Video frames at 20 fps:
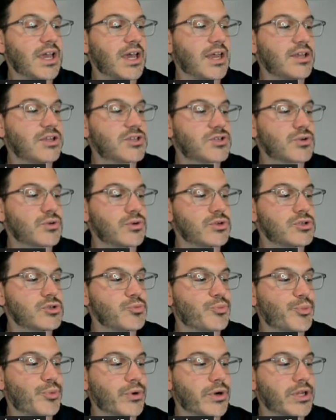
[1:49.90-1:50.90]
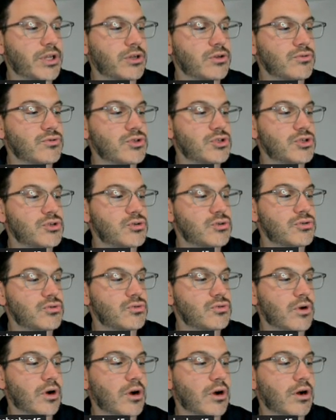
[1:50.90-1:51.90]
and it's going to bring you
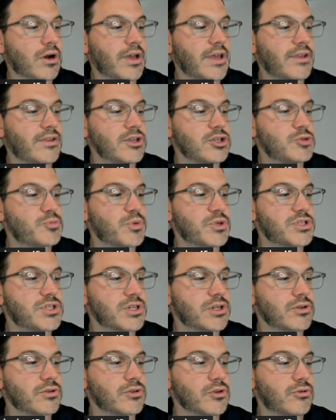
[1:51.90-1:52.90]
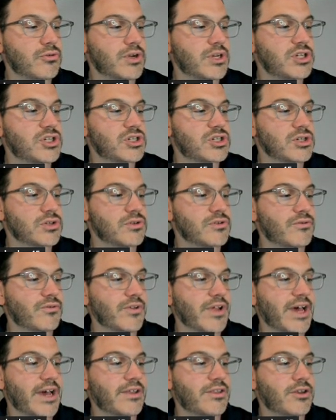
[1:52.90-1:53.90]
to, in this particular race, Chili
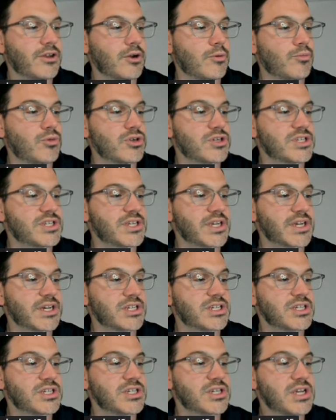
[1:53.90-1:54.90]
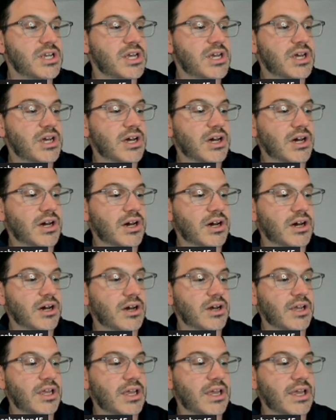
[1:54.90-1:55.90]
Flag, the number 6.
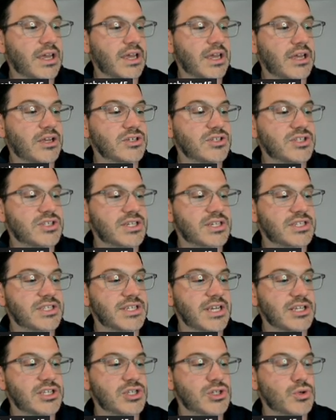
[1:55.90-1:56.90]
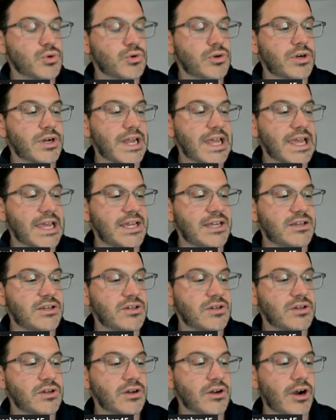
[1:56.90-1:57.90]
Success score 8,
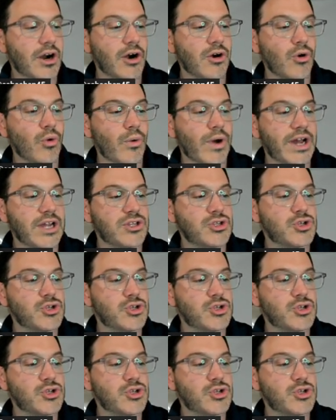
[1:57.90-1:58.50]
ROI